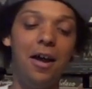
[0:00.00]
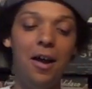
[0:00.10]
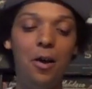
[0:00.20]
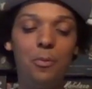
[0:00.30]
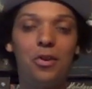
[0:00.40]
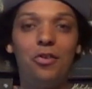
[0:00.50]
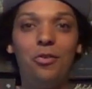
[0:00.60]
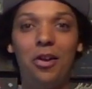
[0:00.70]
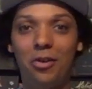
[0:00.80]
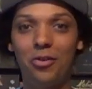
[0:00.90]
because
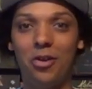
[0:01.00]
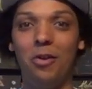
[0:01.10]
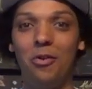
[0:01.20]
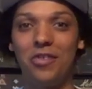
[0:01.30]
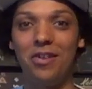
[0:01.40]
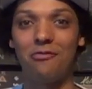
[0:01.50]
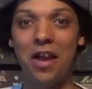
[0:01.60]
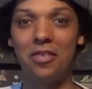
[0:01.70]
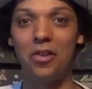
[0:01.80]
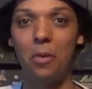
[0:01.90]
um, because obviously it
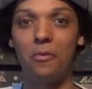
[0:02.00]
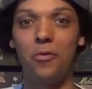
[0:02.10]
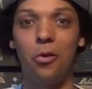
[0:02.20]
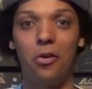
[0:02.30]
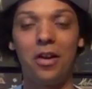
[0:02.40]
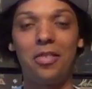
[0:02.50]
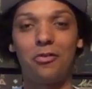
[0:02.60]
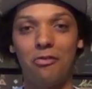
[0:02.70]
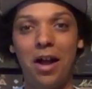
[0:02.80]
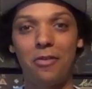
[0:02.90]
rained the night before, like
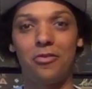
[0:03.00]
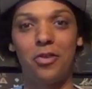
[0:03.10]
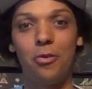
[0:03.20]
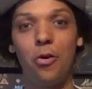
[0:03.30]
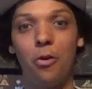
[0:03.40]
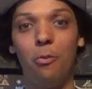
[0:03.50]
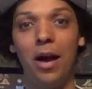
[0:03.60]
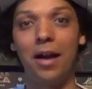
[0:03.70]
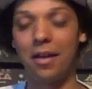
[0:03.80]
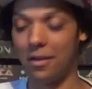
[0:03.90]
the grass was so long and
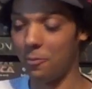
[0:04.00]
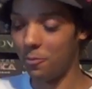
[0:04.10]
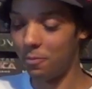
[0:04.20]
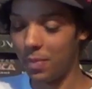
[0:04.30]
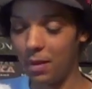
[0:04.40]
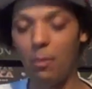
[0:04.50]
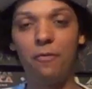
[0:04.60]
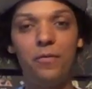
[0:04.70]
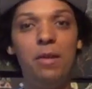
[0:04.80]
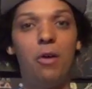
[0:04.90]
wet, my
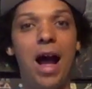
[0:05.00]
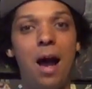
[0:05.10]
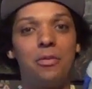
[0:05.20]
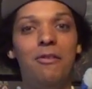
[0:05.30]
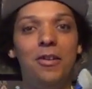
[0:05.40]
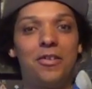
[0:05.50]
feet were absolutely